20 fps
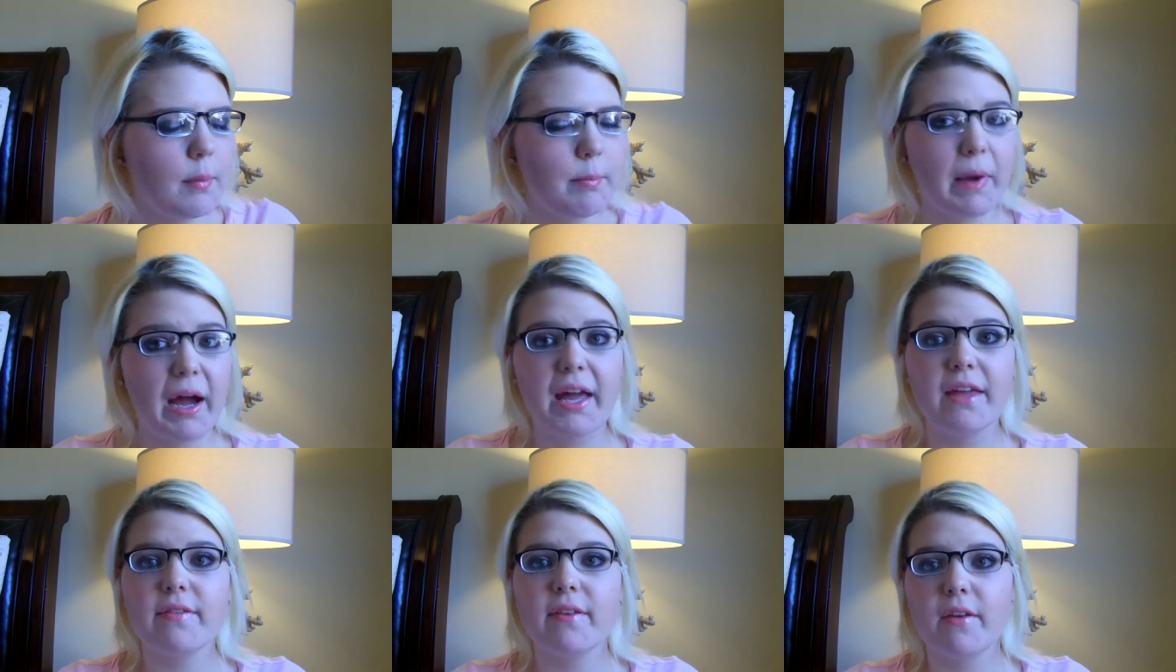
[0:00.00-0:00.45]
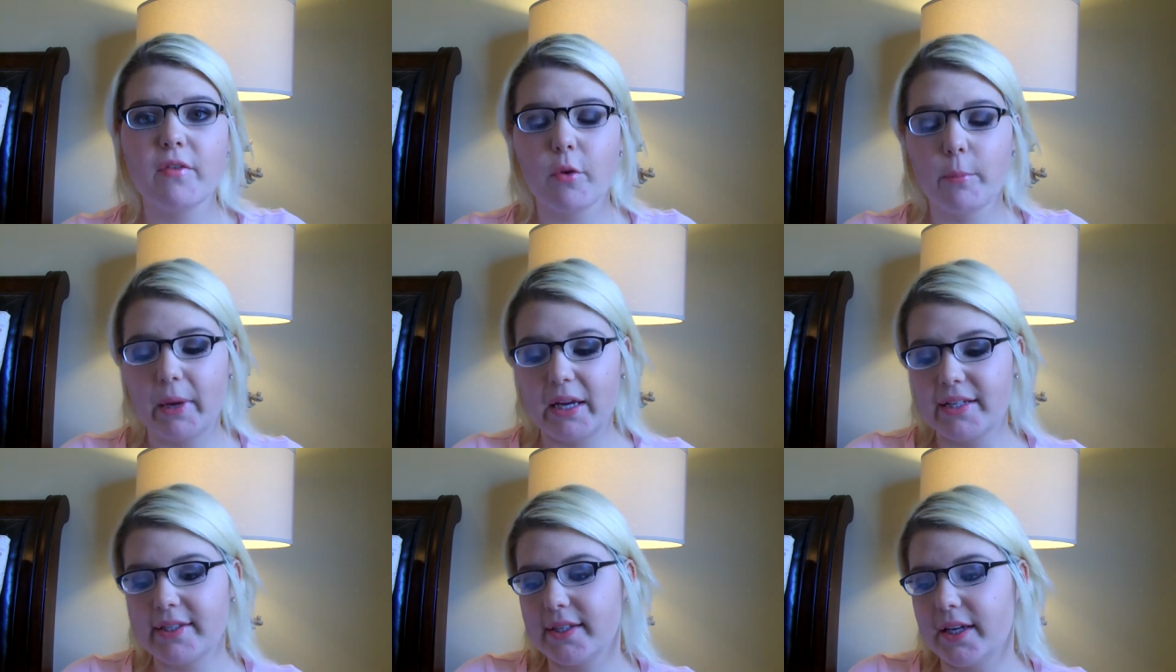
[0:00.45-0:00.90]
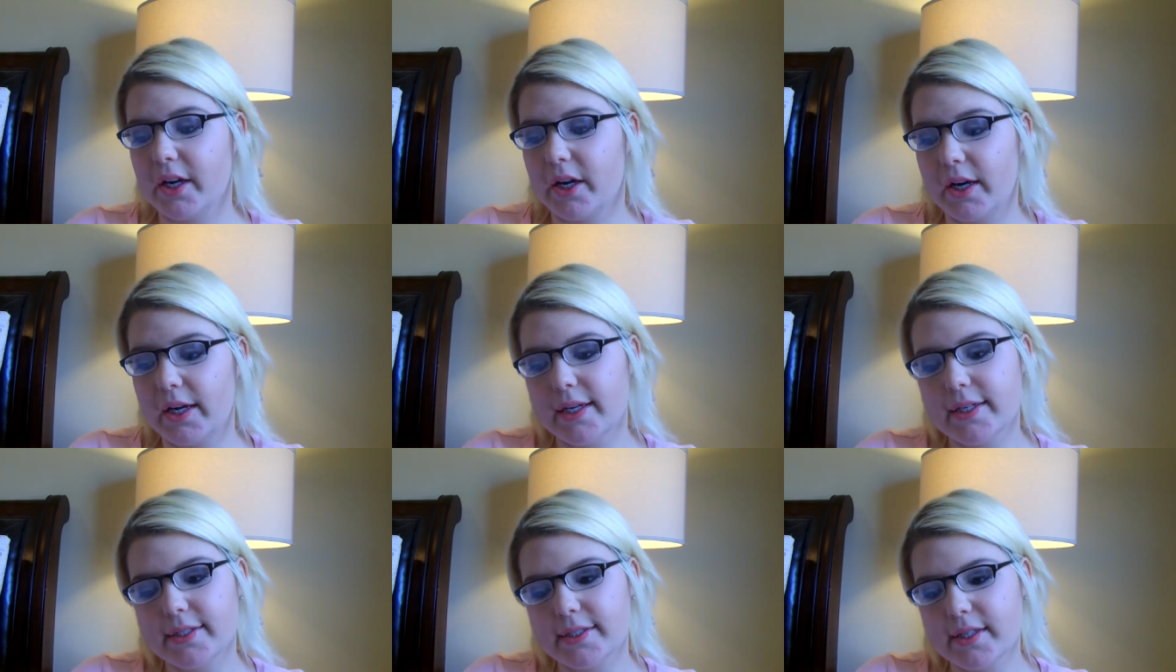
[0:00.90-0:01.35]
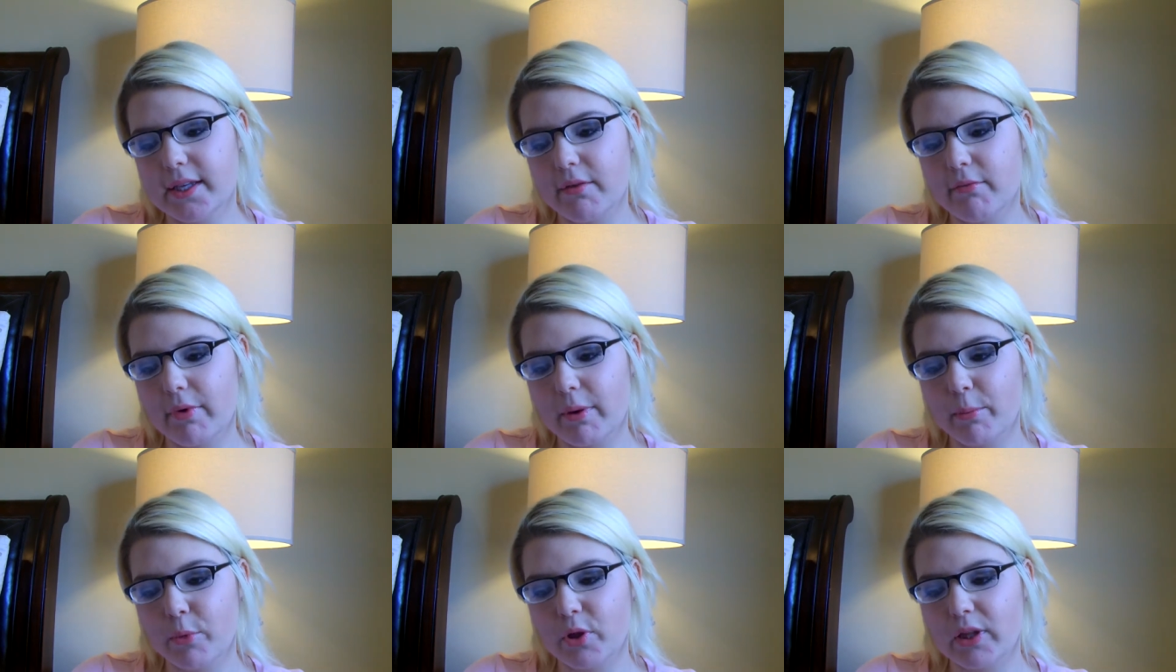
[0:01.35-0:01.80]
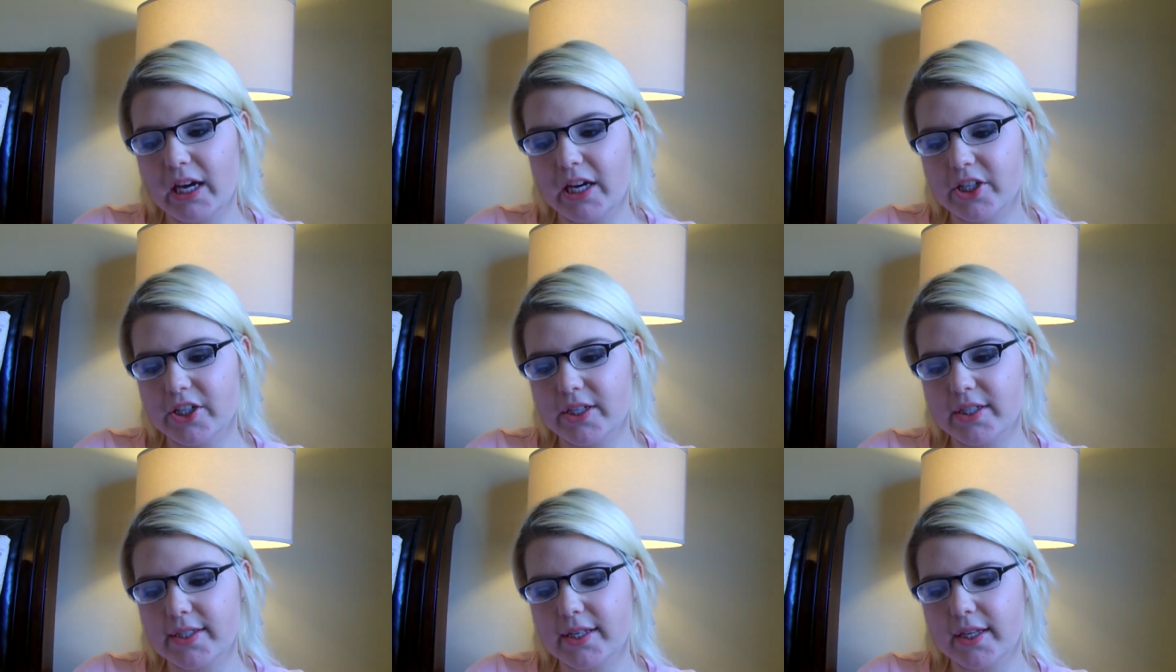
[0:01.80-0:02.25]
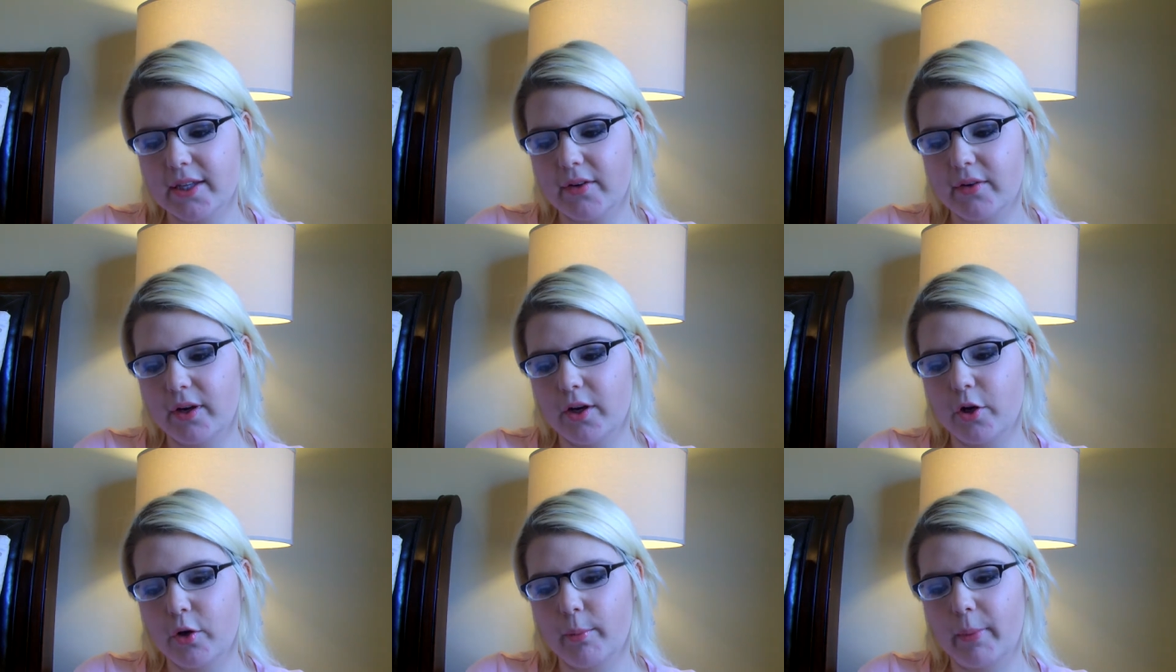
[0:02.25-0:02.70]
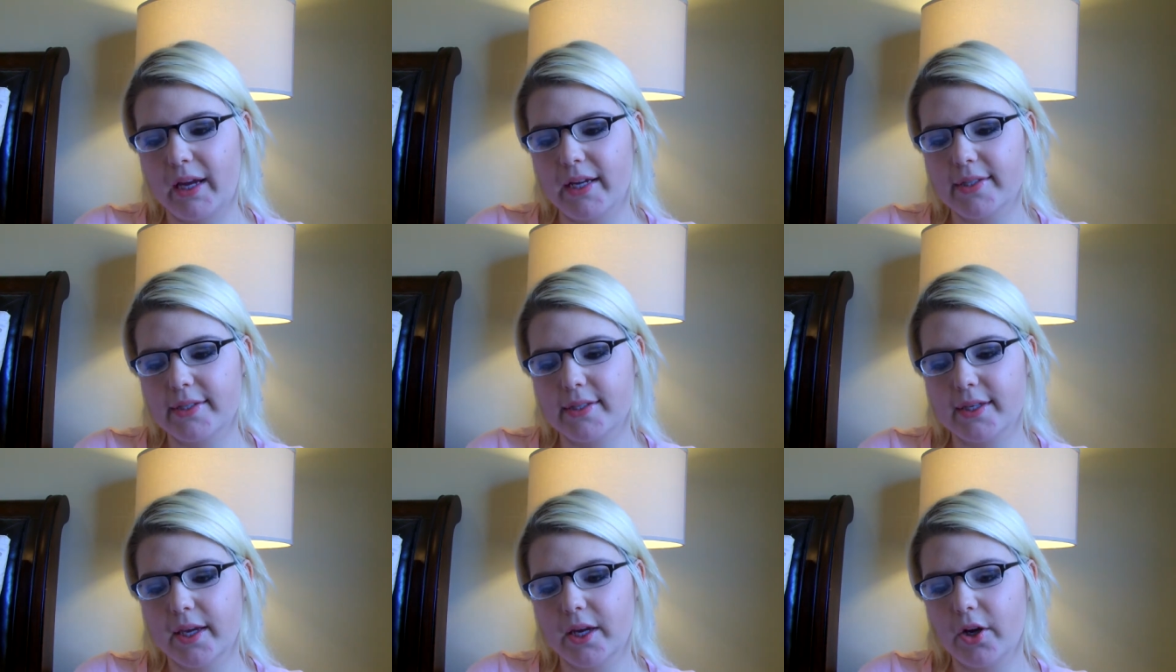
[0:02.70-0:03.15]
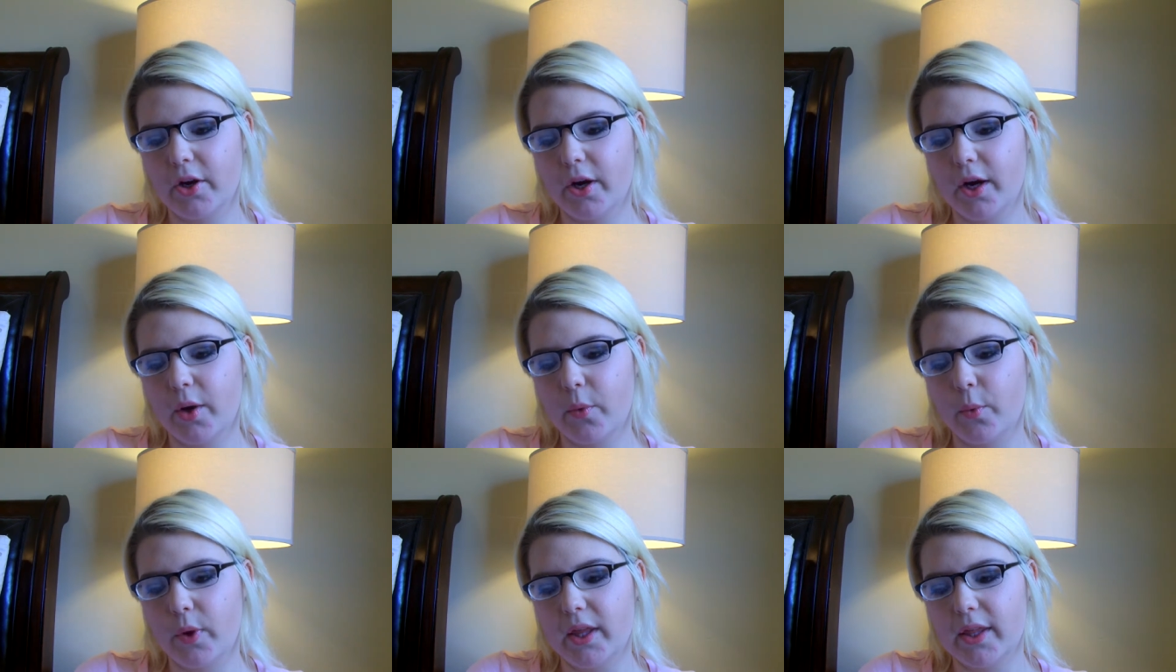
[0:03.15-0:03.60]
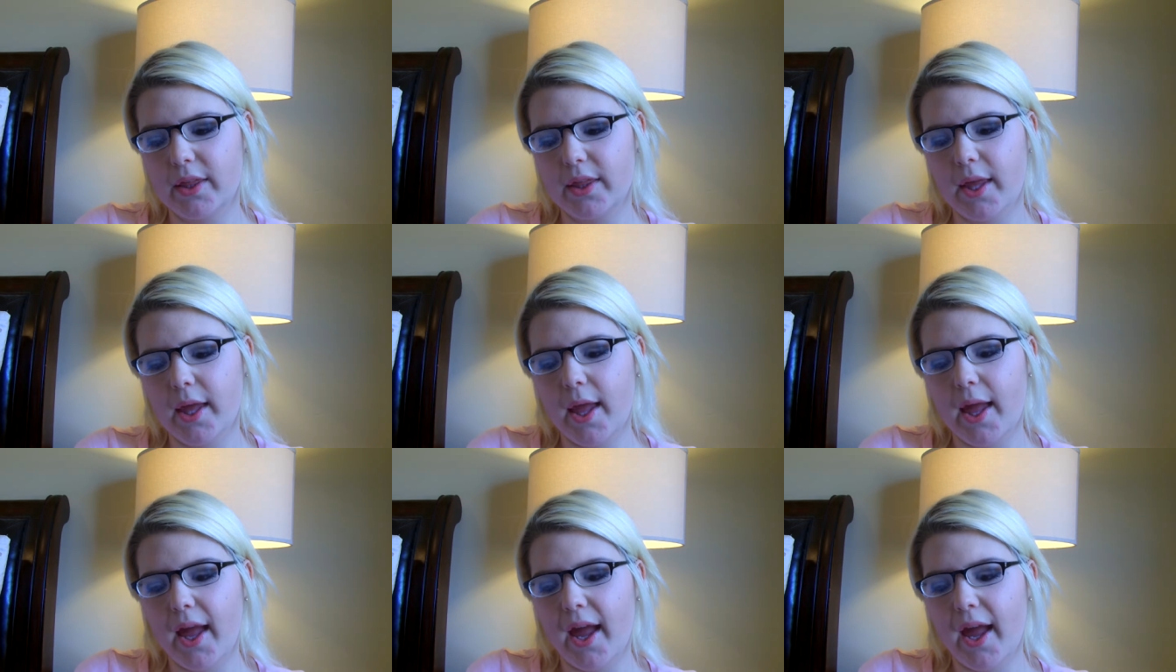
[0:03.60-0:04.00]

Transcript: My favorite mascara is the Rimmel Lash Accelerator Mascara with